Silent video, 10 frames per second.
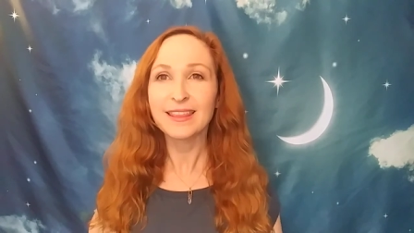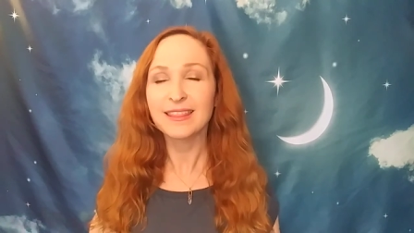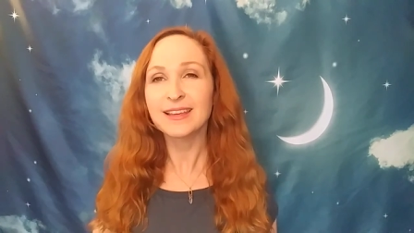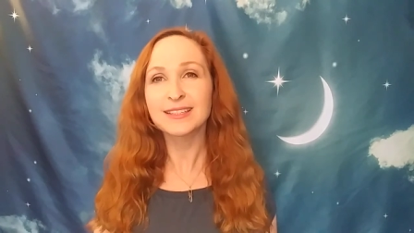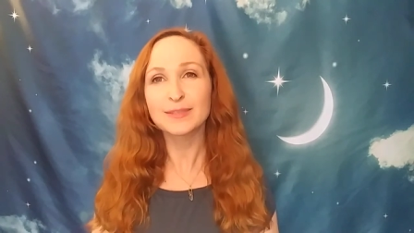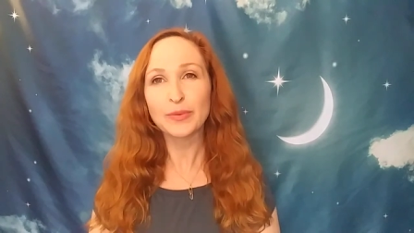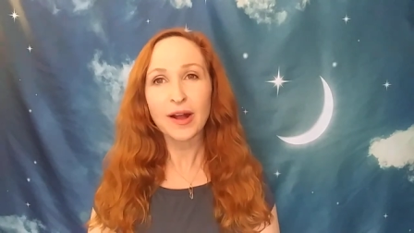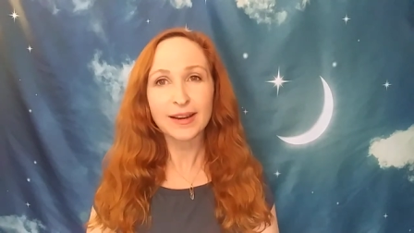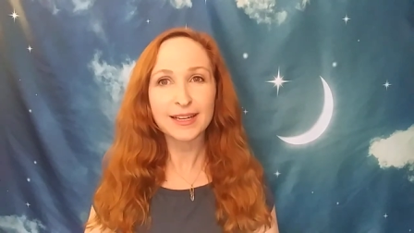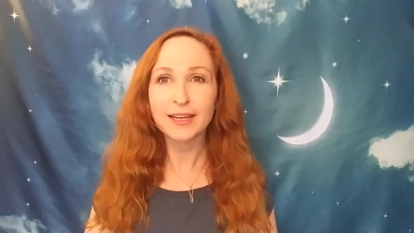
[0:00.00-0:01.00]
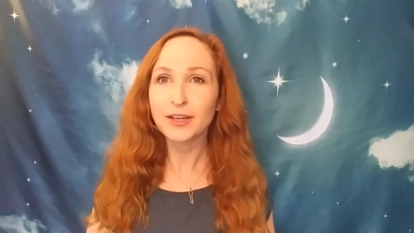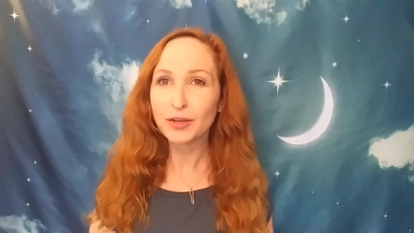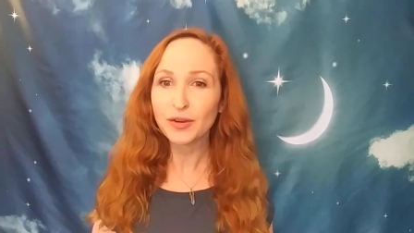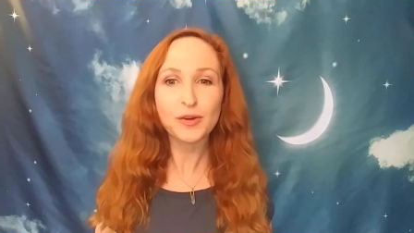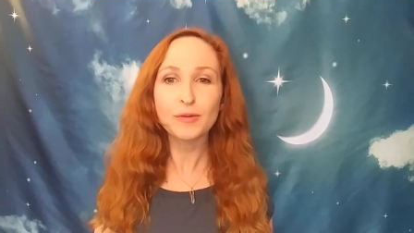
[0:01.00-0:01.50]
This brought in a
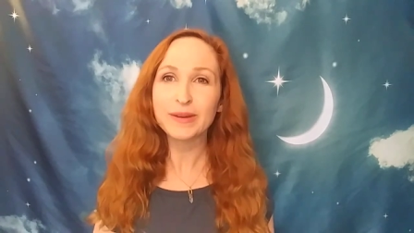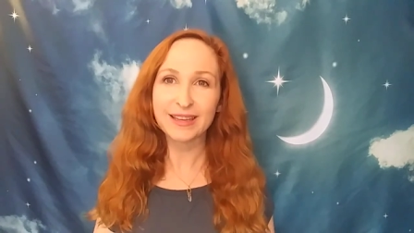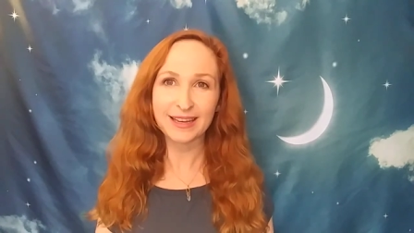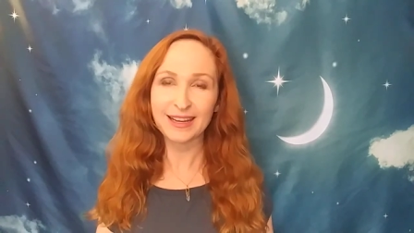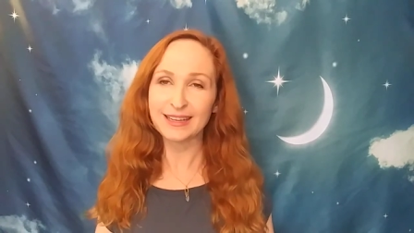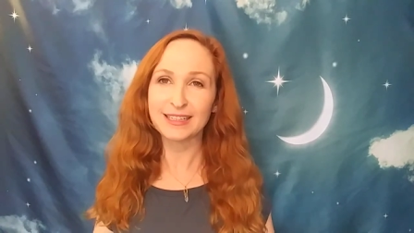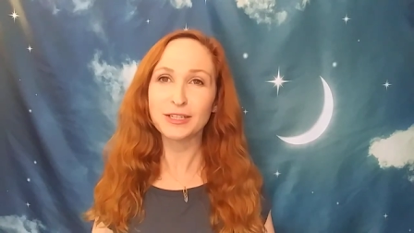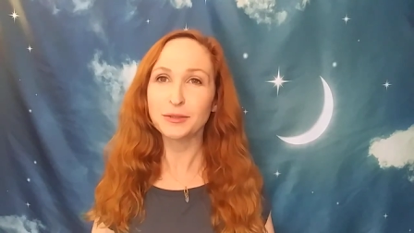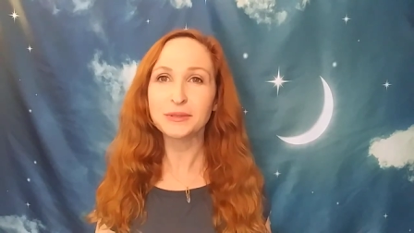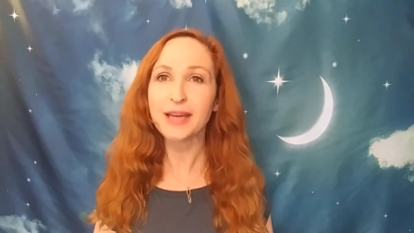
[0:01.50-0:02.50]
new beginning, a new